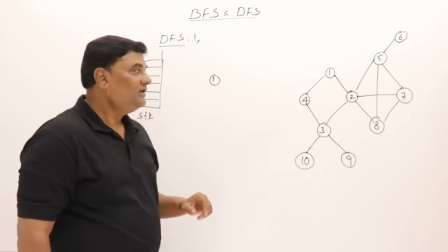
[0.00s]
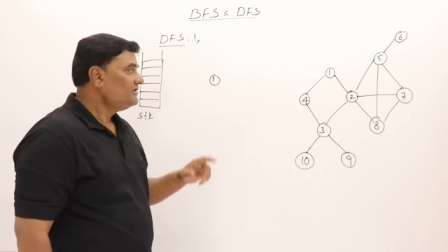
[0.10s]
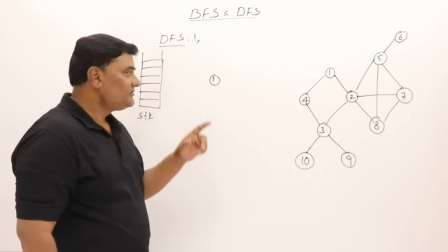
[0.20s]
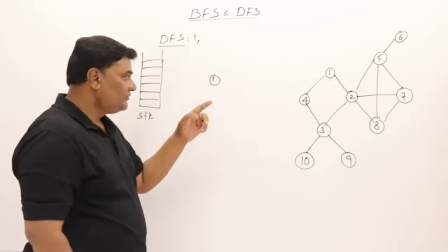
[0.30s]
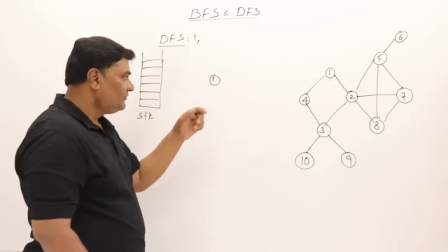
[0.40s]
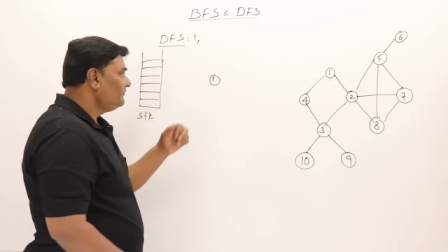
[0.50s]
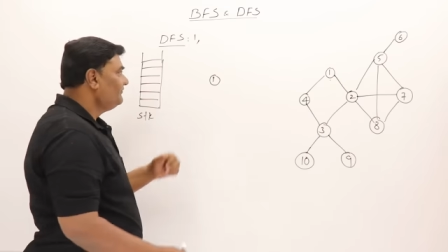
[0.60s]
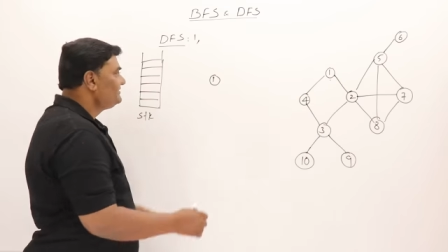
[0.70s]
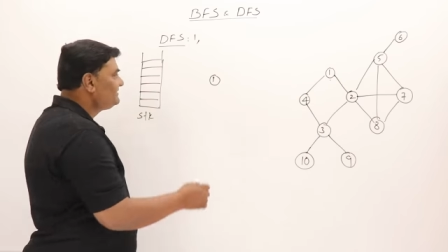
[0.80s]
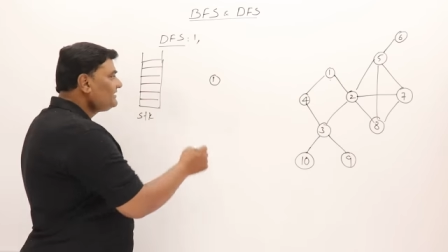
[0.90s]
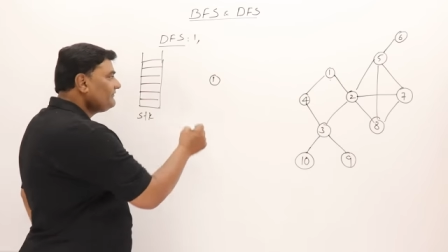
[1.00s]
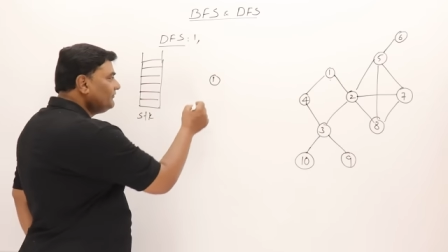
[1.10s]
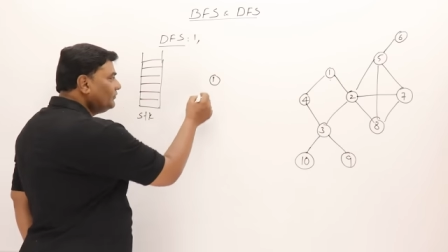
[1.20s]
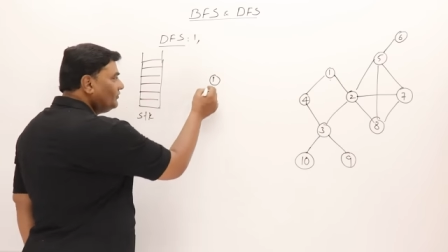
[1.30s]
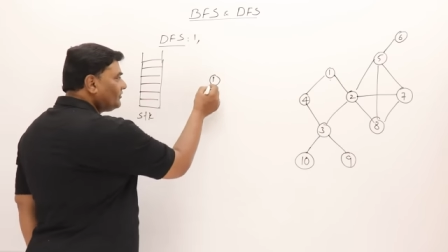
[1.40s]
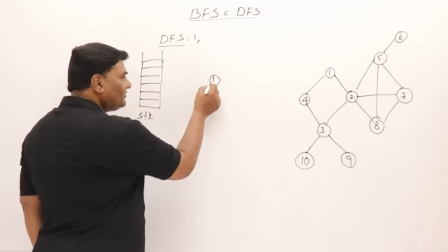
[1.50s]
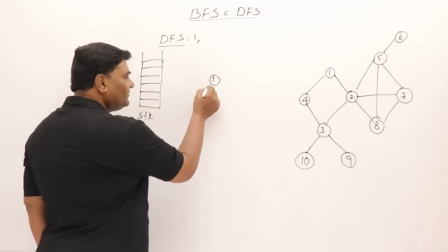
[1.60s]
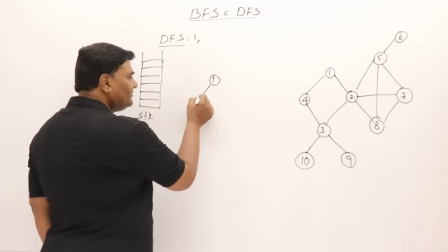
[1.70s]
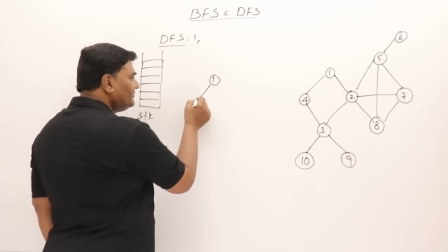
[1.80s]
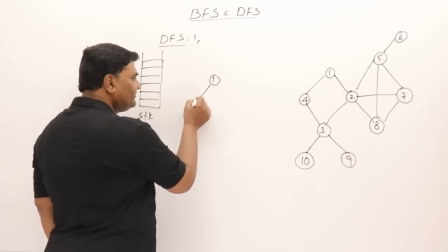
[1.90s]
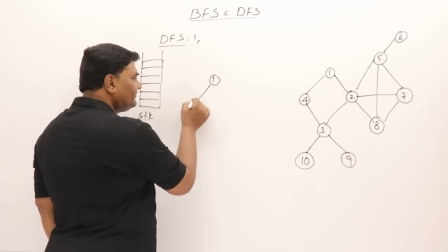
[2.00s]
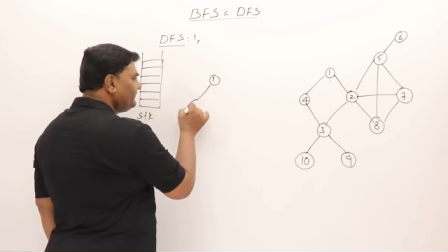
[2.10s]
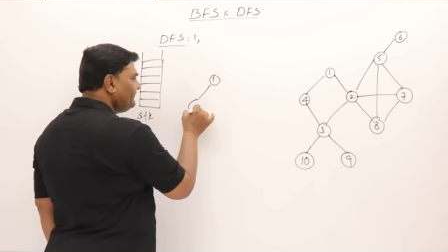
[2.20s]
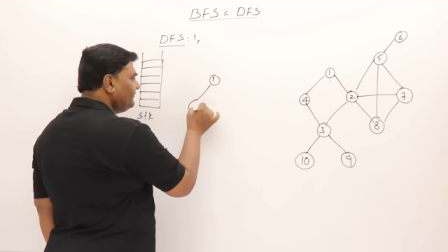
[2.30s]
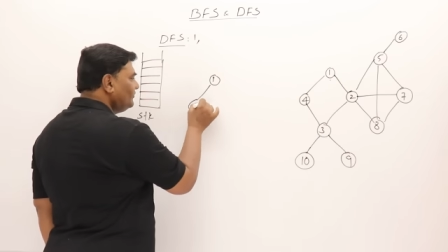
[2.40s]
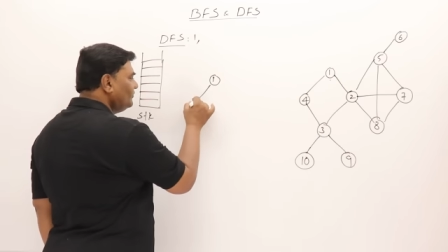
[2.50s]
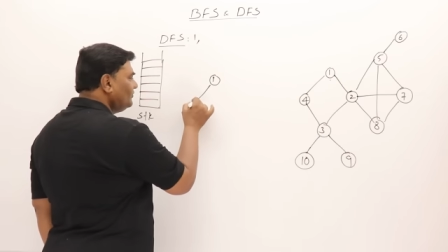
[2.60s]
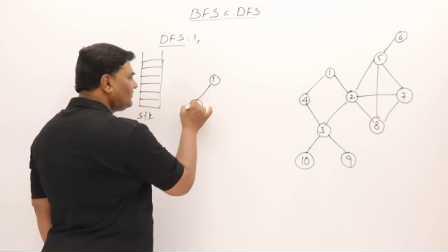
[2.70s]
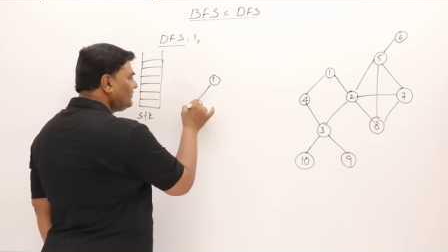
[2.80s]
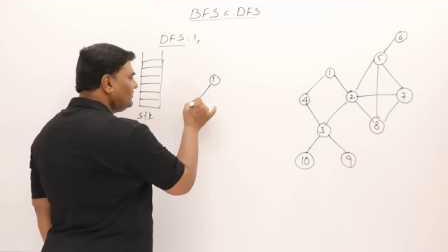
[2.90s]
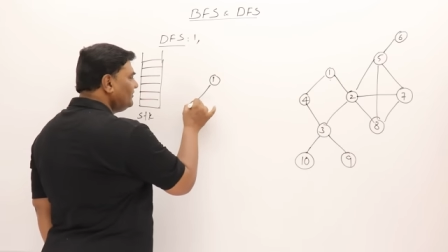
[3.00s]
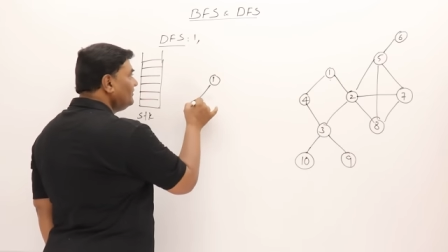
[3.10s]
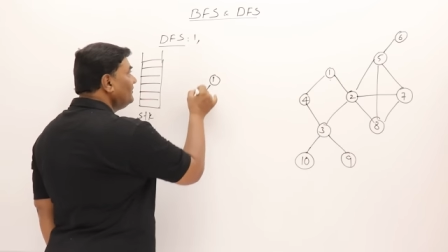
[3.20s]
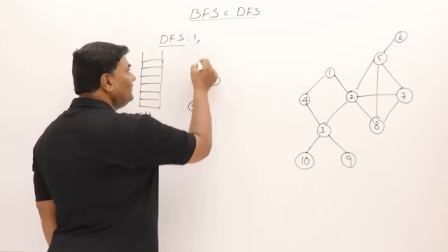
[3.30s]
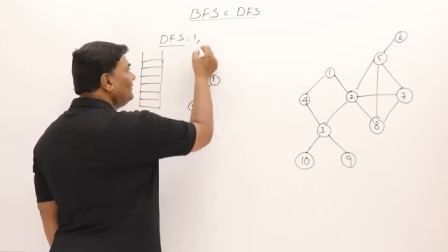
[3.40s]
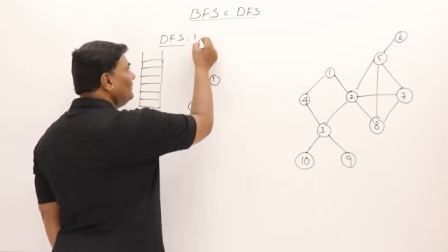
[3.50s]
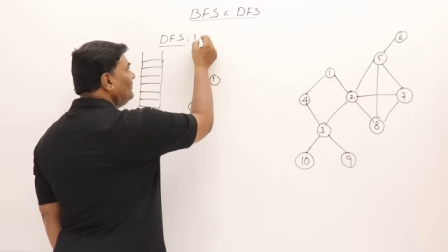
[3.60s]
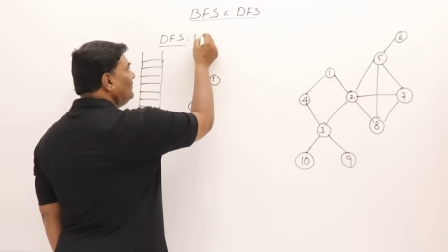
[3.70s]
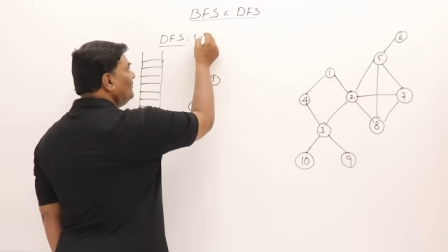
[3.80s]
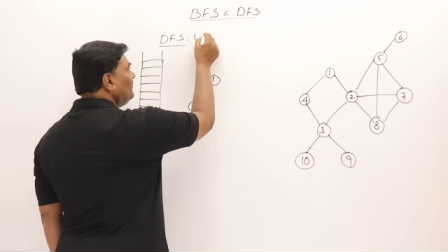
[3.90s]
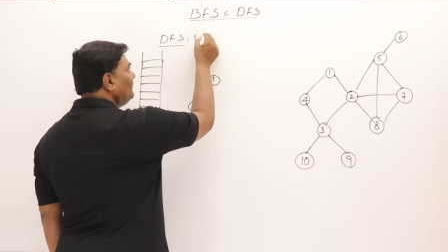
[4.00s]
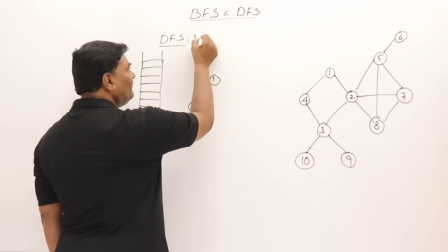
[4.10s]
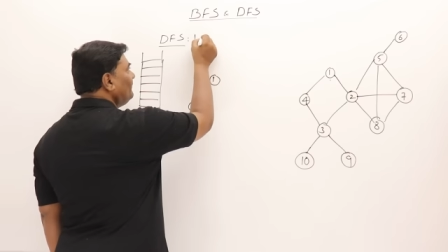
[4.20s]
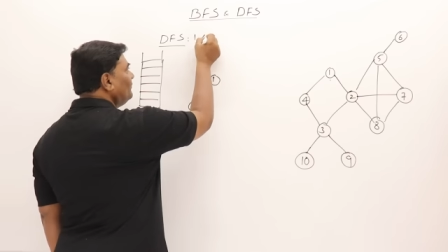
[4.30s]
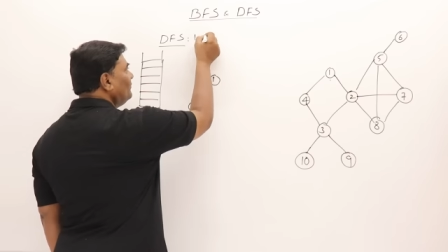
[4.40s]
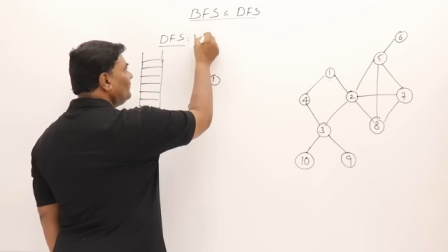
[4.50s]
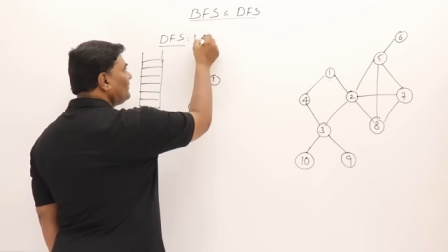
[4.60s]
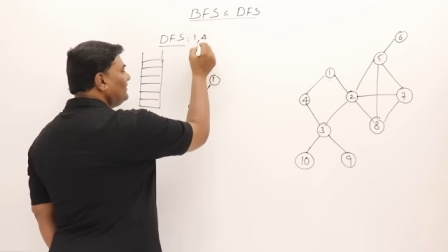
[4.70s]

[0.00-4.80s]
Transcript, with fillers: So visit 4, 4, 4.